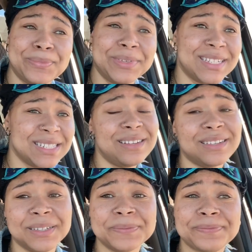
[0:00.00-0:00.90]
Because
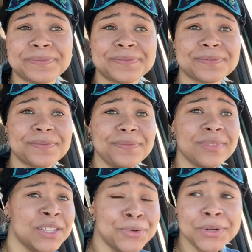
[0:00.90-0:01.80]
look,
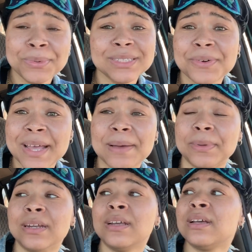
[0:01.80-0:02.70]
you don't know what's going to
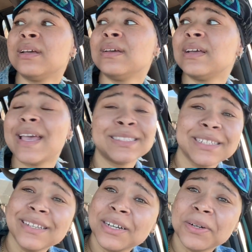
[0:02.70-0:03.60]
happen. How
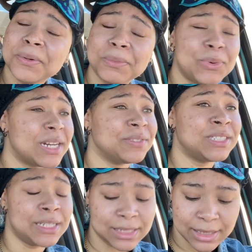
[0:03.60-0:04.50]
she get home? But whatever,
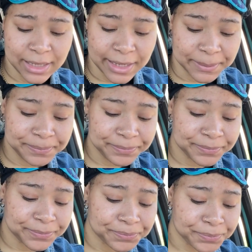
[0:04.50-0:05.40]
she gets in there
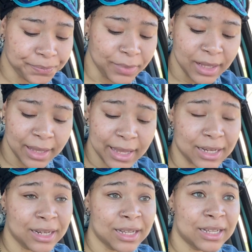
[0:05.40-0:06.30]

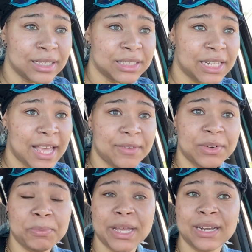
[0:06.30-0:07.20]
and she
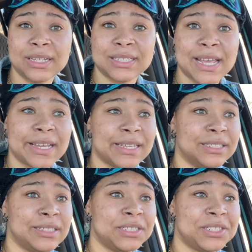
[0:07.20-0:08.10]
having a panic attack
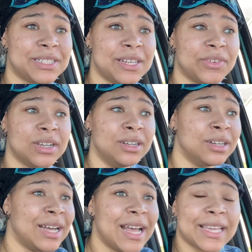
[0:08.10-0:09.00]
and she's just giving,
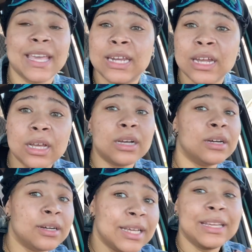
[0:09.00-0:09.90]
oh, I can't,
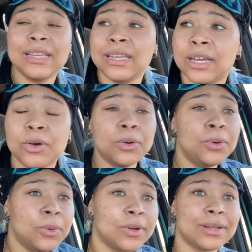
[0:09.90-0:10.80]
oh, he,
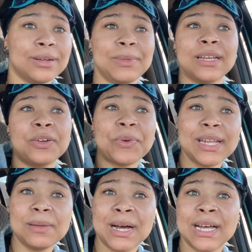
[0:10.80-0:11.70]
who. And I'm like, all
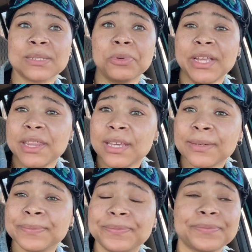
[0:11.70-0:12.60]
right, Lamar's breathing.